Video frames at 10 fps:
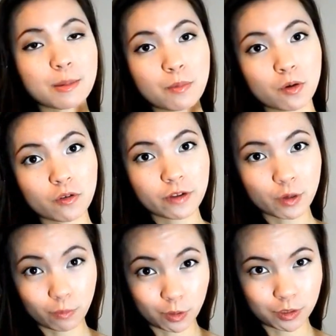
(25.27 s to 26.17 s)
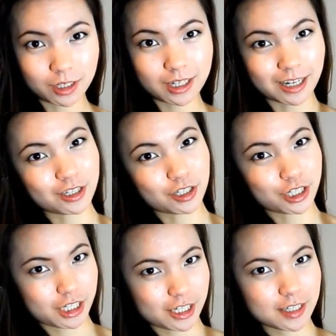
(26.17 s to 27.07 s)
and the Perfect Rouge
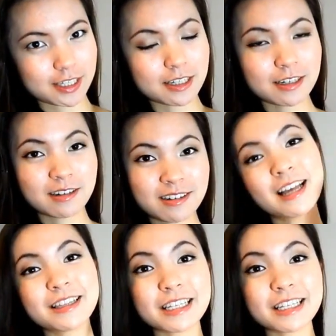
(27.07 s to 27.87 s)
Tender Sheers.